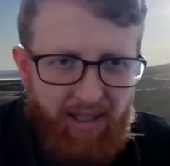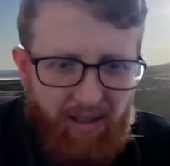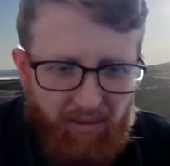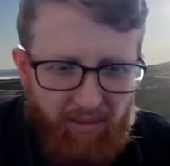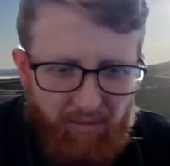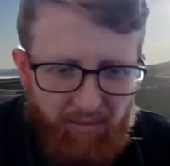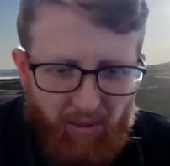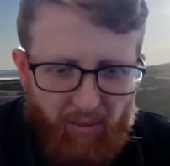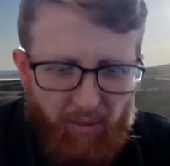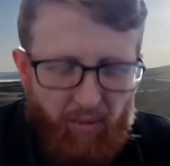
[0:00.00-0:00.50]

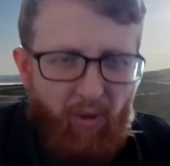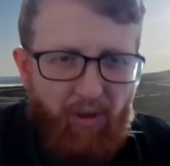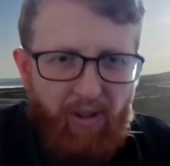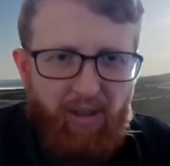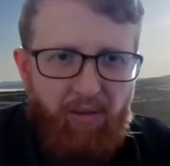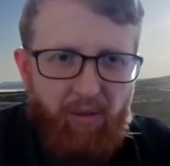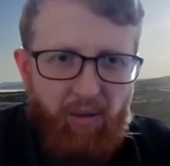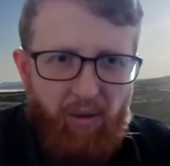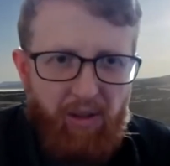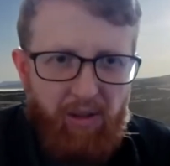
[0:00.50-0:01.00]
but we want
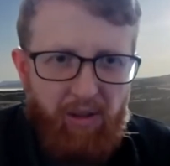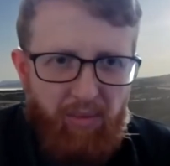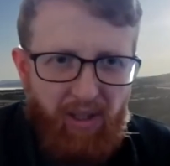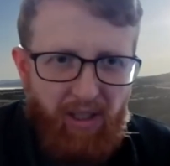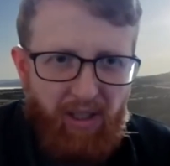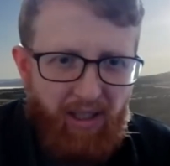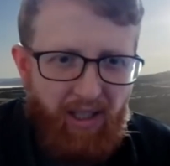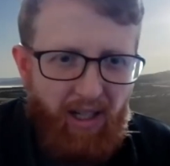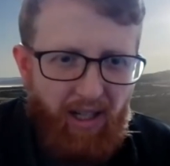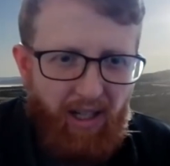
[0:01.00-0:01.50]
everyone to be
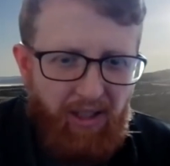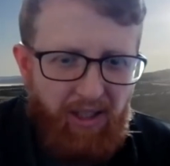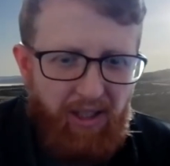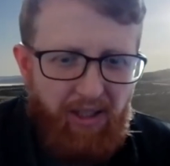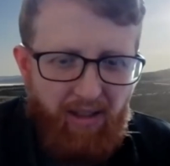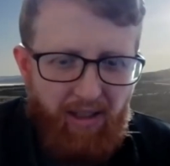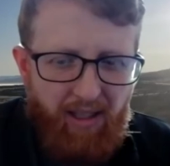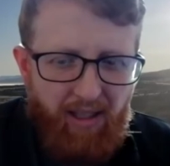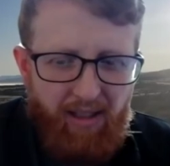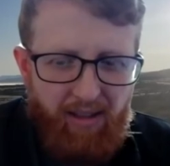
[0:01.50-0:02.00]

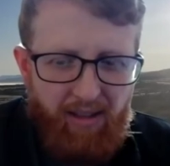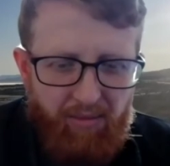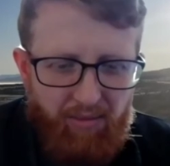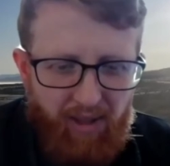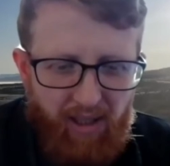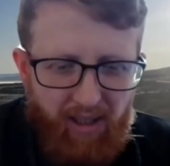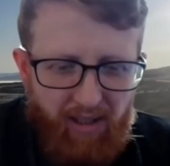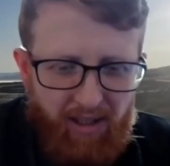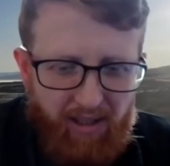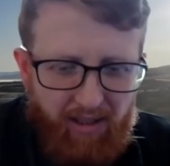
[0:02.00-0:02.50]
engaged. And
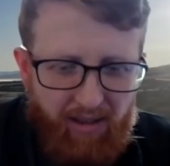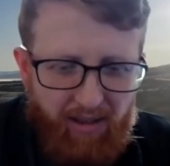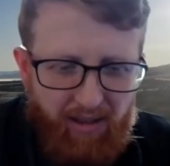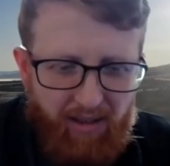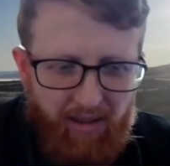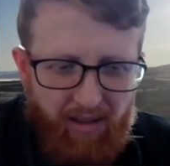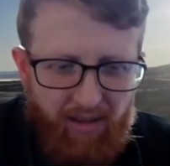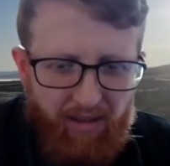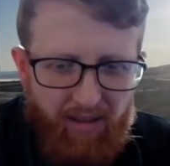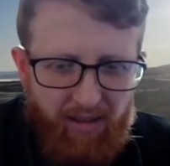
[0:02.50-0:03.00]
really,
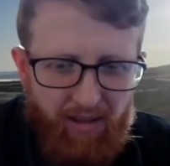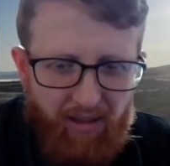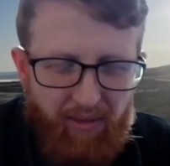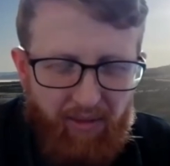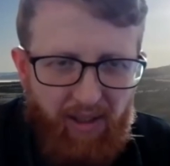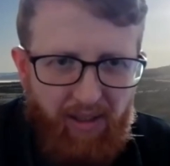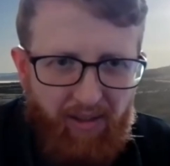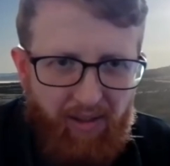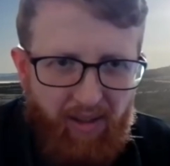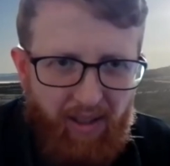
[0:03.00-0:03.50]
if
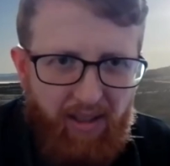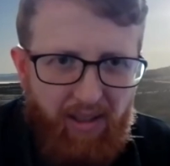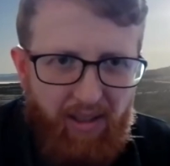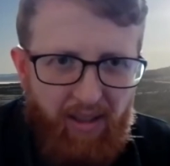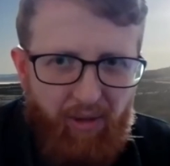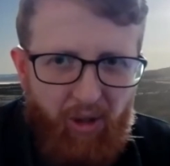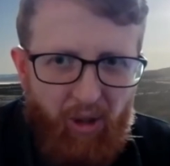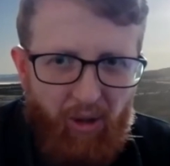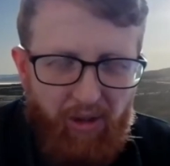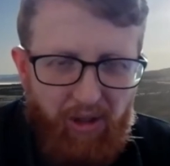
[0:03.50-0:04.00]
anything,
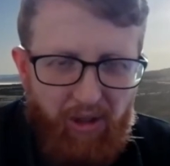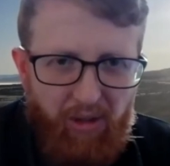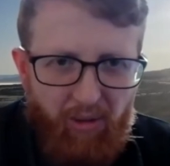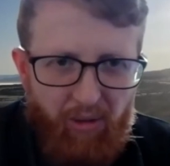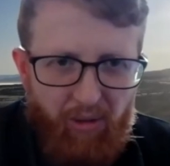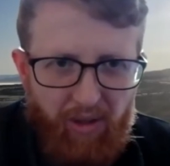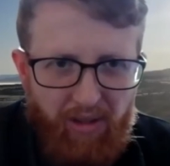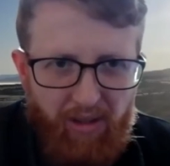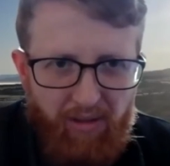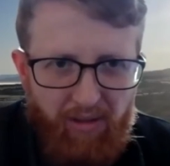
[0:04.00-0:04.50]
you've got the
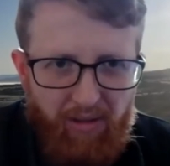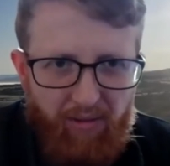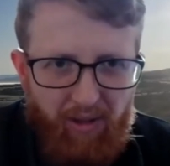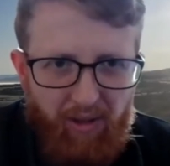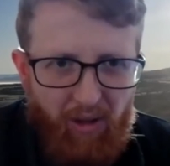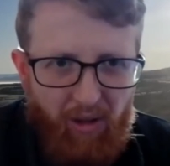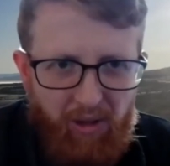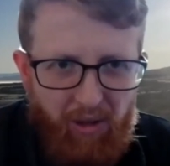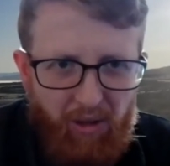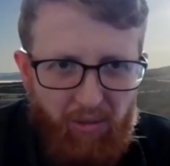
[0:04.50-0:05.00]
choice. If you've
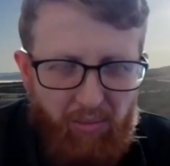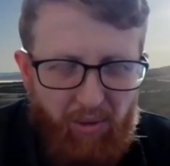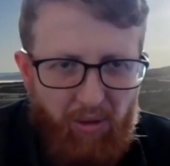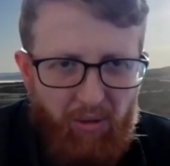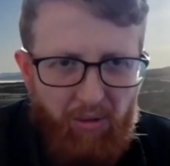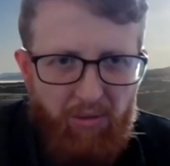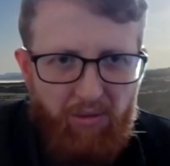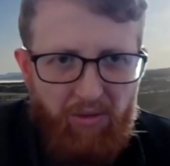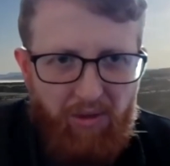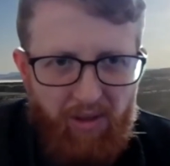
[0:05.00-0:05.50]
got two
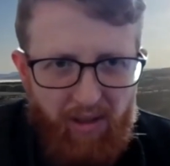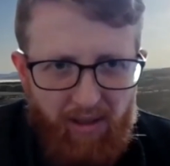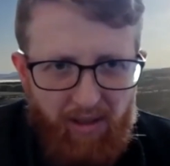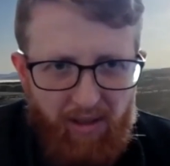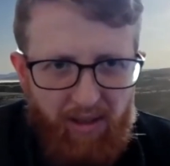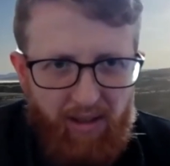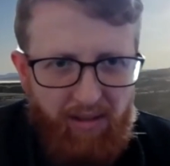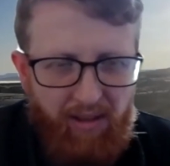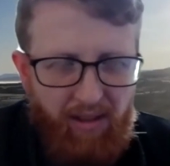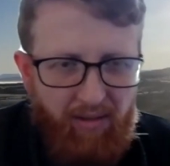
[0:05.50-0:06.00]
pools that
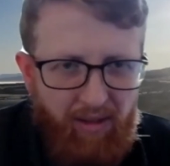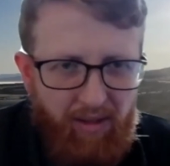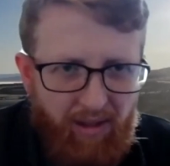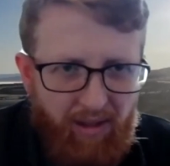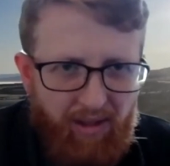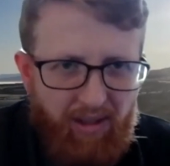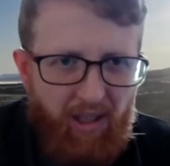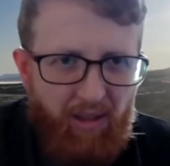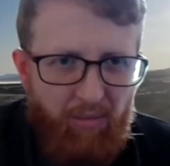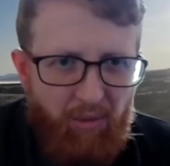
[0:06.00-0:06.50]
are giving you the
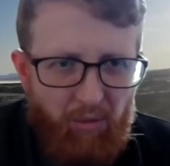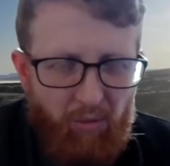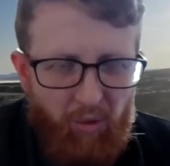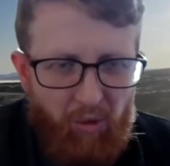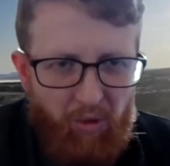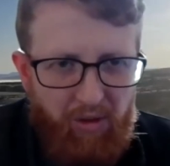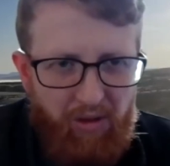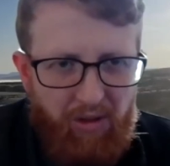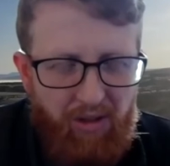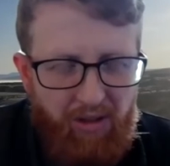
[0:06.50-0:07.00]
same
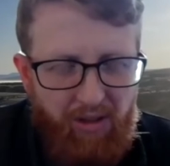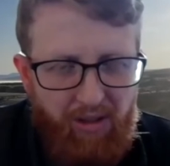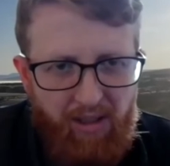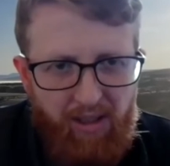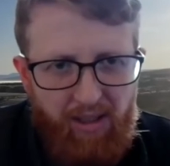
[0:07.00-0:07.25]
rewards,